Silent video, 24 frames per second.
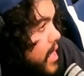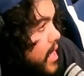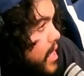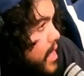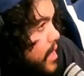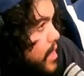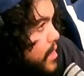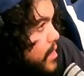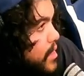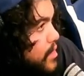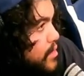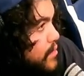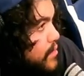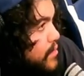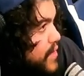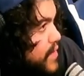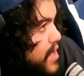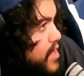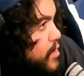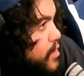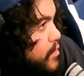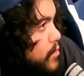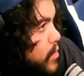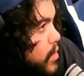the
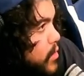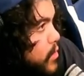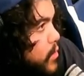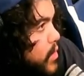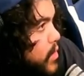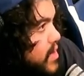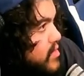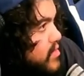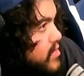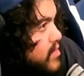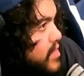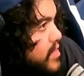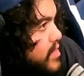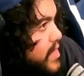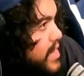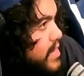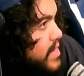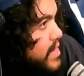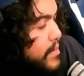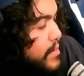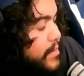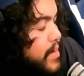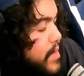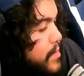venue requested that
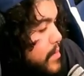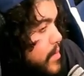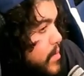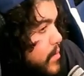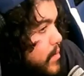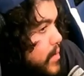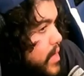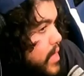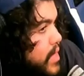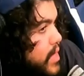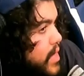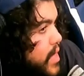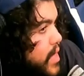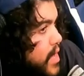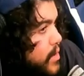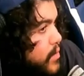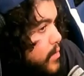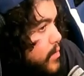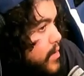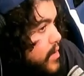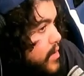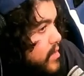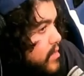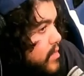WWE
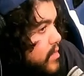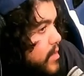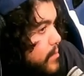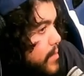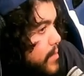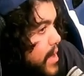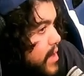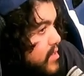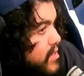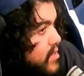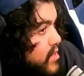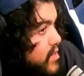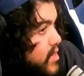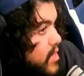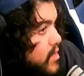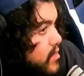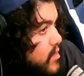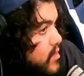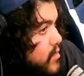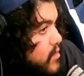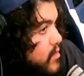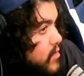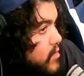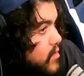increase the amount of
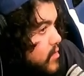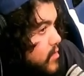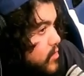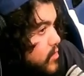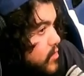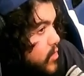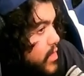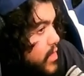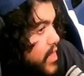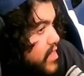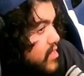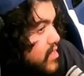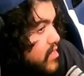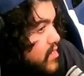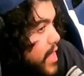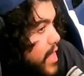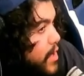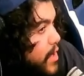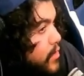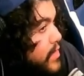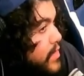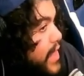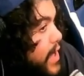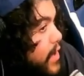seats. So they
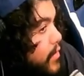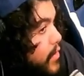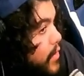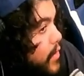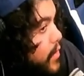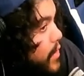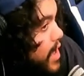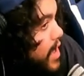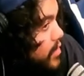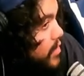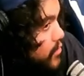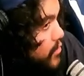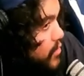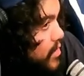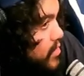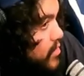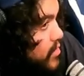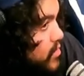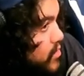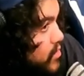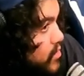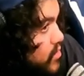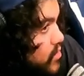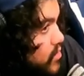scaled down their
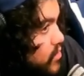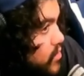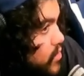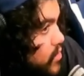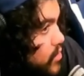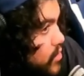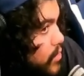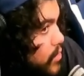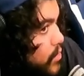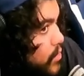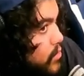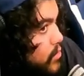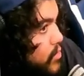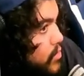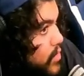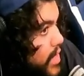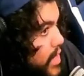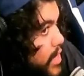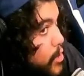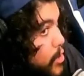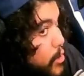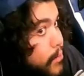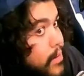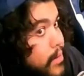entrance to so they can
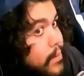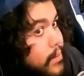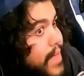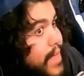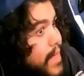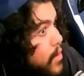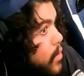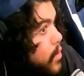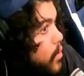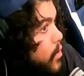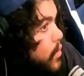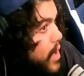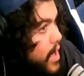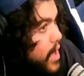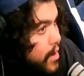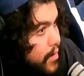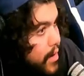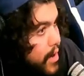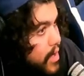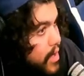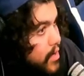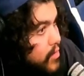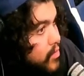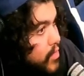open up that whole
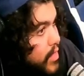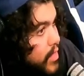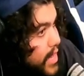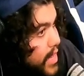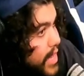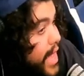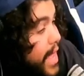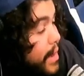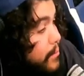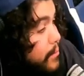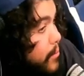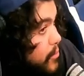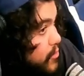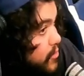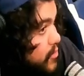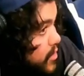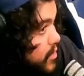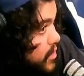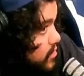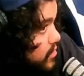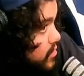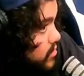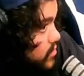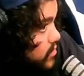area so they can add more
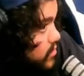seats.